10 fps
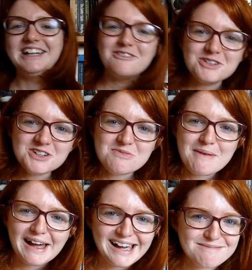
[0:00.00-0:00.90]
Love a good
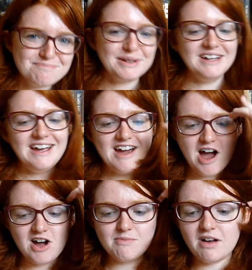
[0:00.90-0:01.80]
map.
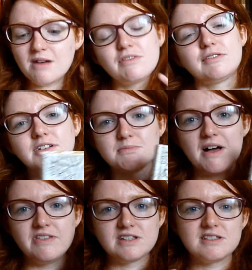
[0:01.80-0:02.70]
Um, I'm thrilled about this.